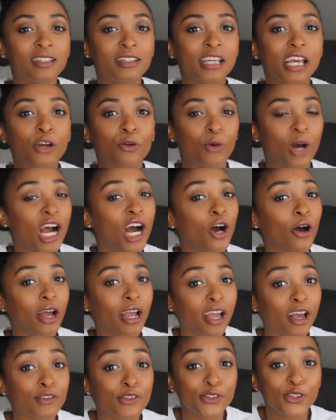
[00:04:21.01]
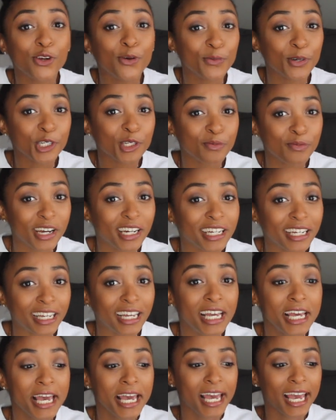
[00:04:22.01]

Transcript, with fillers: and say, wow, I have so much money,